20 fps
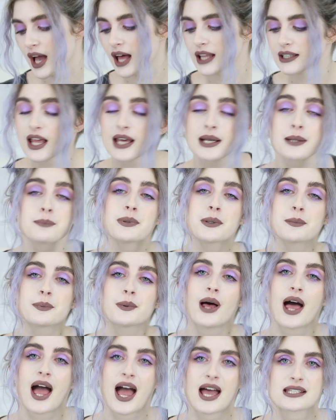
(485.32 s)
A lot of
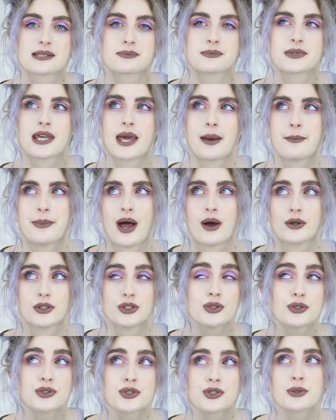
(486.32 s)
people ask me
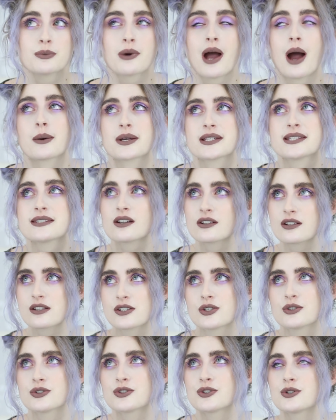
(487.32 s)
about YouTube, how I started
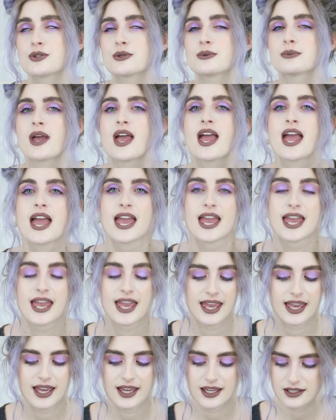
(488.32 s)
YouTube,
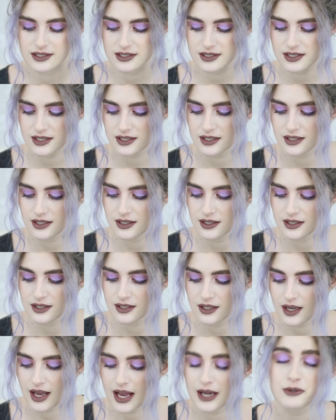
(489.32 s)
and
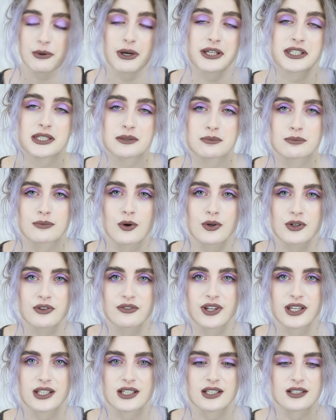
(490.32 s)
how do I keep
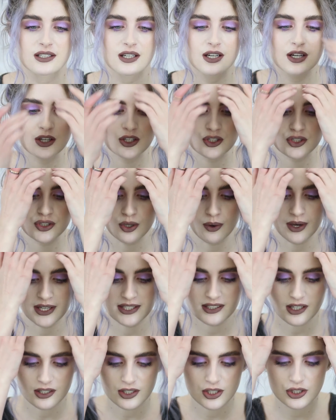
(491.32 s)
motivated. So I
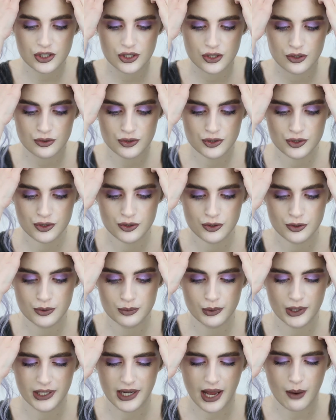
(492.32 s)
started
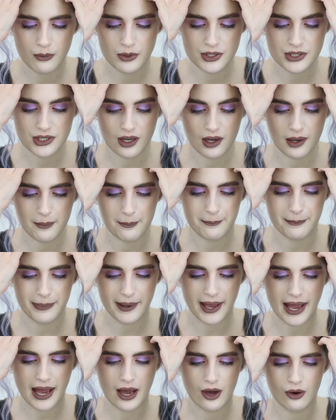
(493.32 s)
YouTube when I was
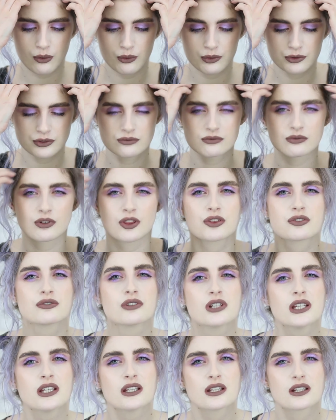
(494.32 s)
about
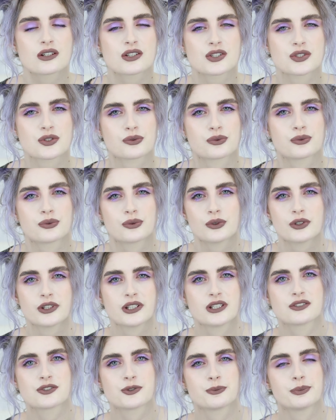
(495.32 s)
3 years or 4
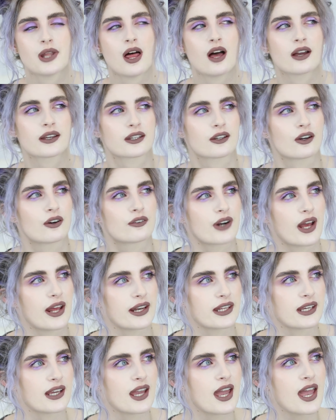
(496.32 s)
into blogging
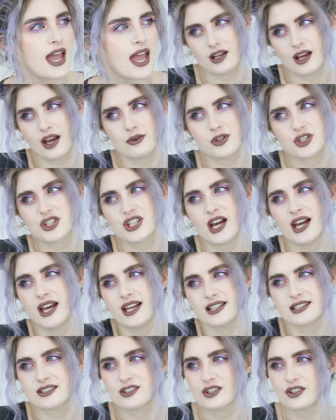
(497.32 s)
already. I wish I
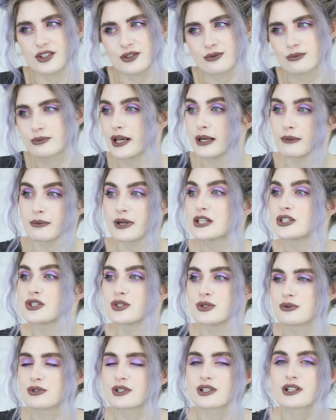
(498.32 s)
had started way, way
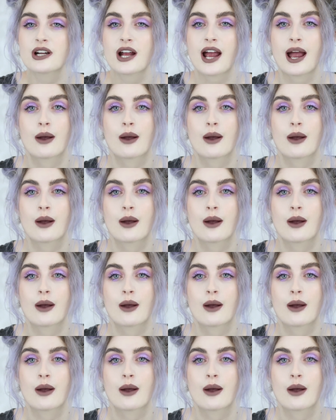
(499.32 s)
sooner.